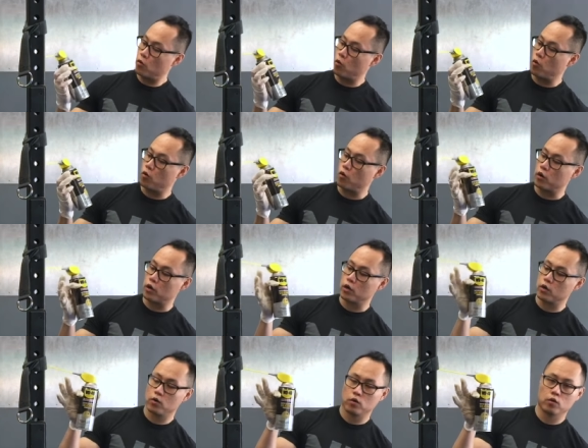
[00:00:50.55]

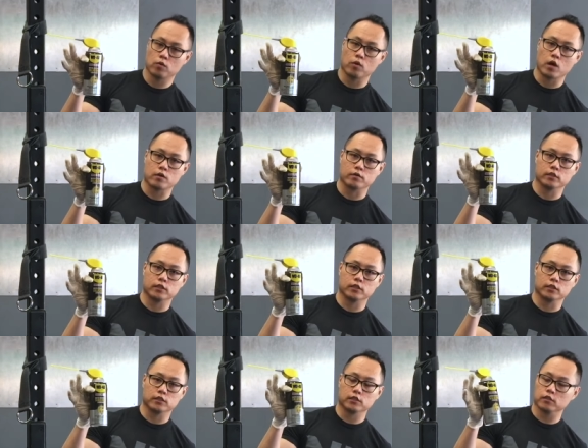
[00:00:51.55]
or water
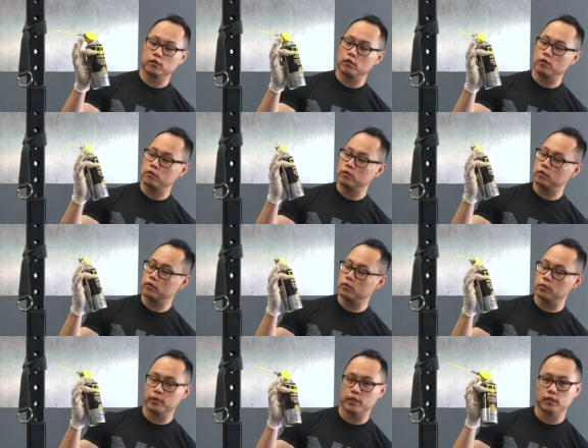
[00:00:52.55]
resistant silicone
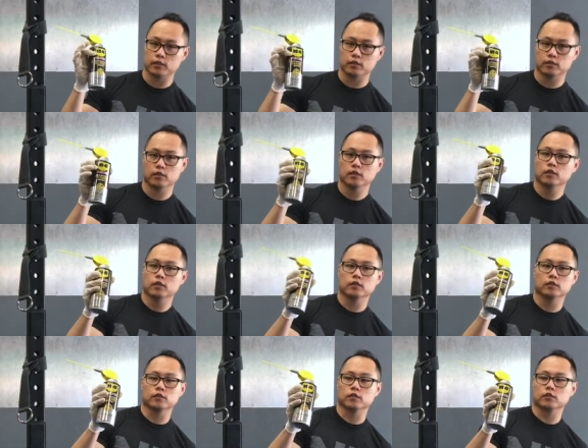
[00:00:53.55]
lubricant.
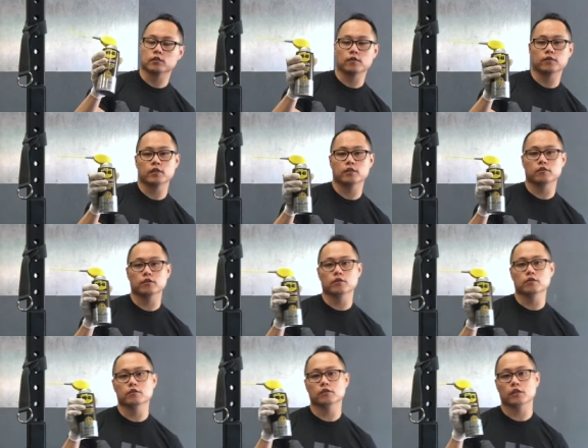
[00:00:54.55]
This is the stuff that you
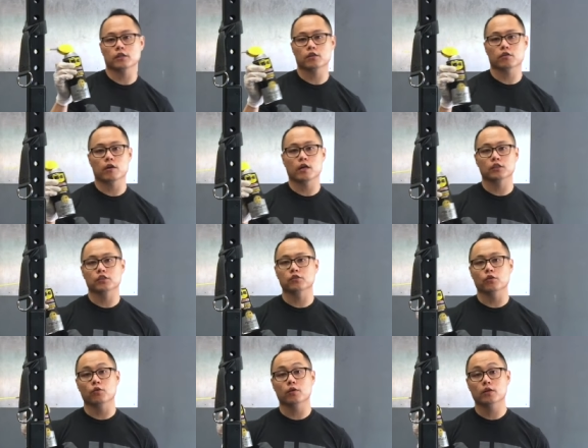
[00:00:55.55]
use on your garage
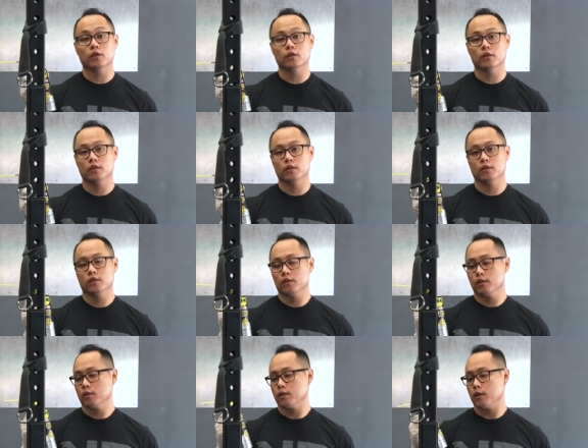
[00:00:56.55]
door.
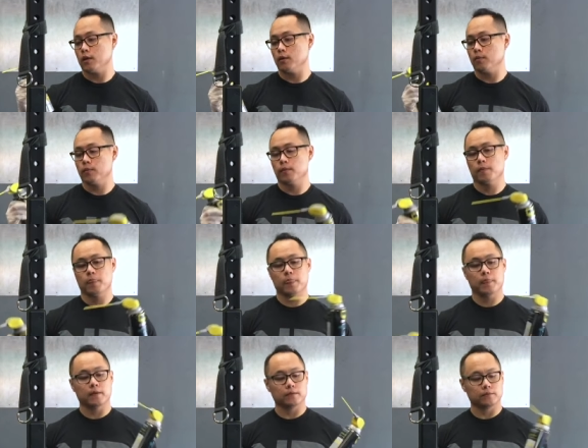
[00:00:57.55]
Um,
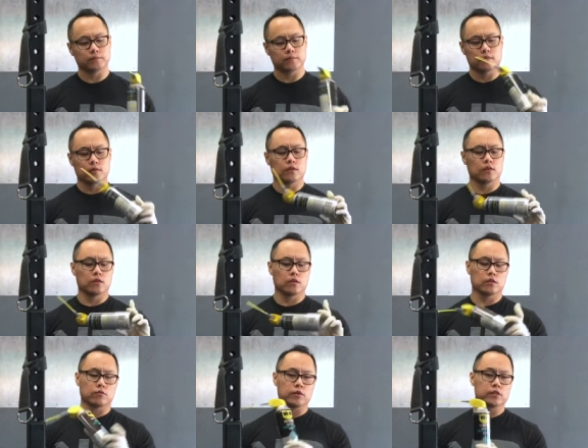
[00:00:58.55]

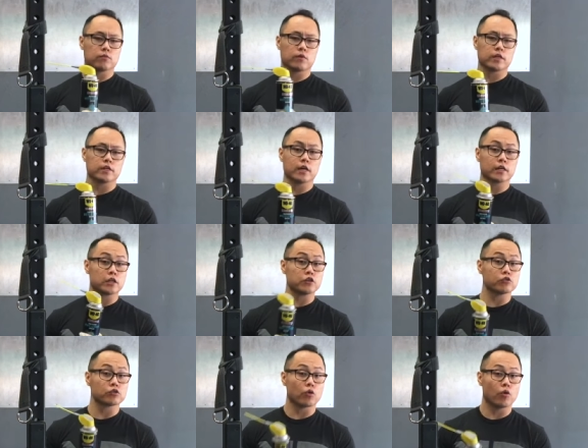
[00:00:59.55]
the reason why you're not going to
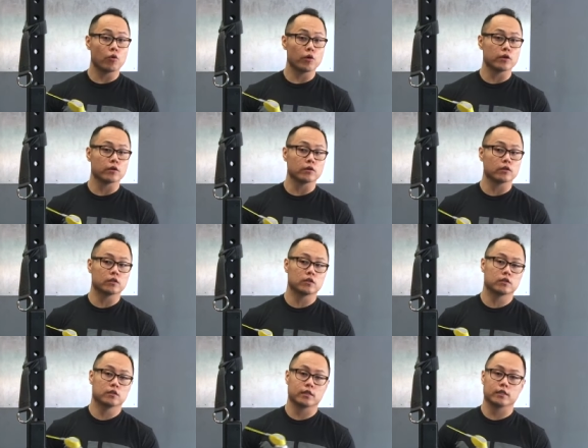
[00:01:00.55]
use oil
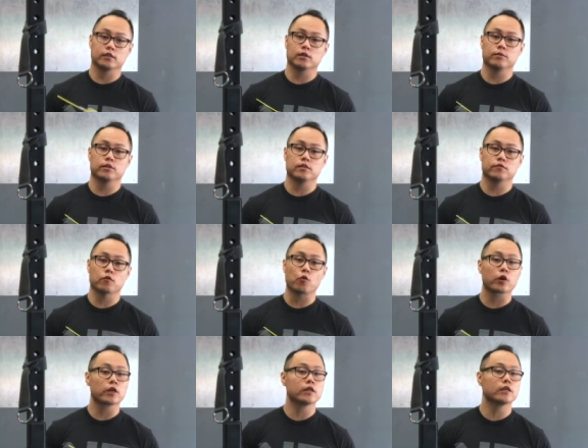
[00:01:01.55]
like a
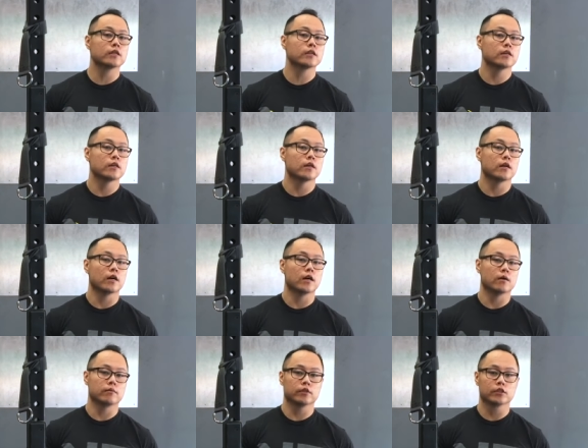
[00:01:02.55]
WD-40,
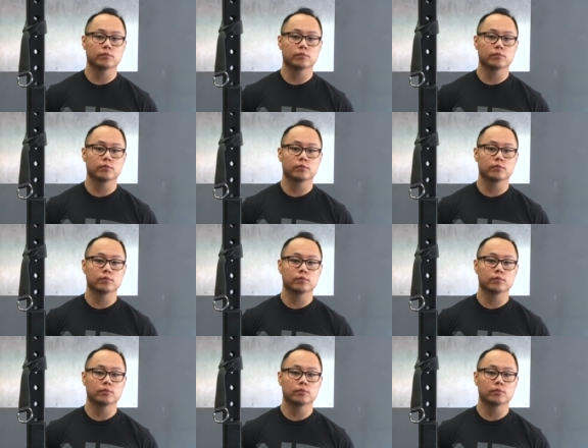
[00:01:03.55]
um, they'll